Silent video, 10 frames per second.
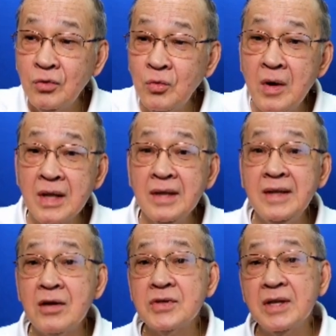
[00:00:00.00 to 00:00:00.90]

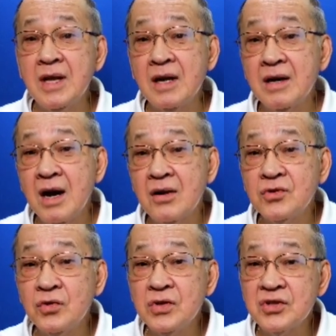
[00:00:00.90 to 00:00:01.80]
$200,000
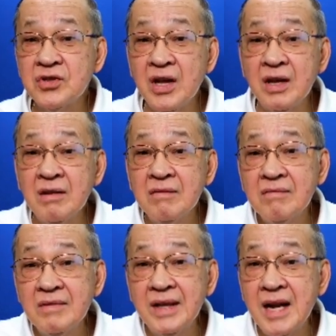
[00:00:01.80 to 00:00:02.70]
house, you just stay
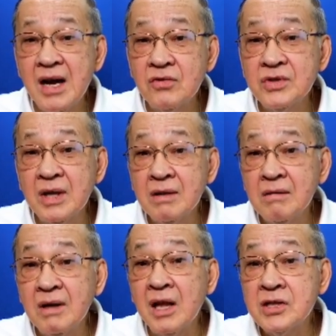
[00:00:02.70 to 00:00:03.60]
in a house that
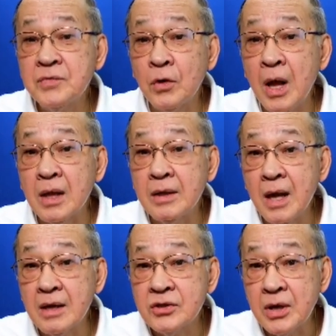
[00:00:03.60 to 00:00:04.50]
rents for
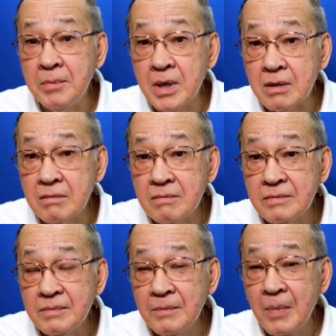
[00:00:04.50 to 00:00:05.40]
$100 a month.
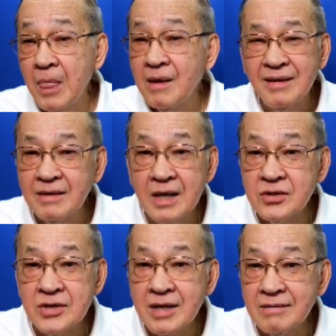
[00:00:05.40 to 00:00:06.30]

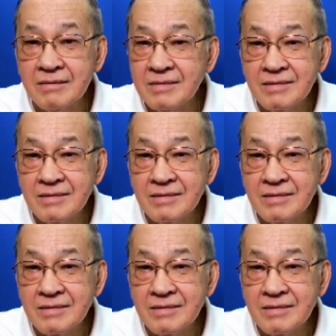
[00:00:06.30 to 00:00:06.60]
That's not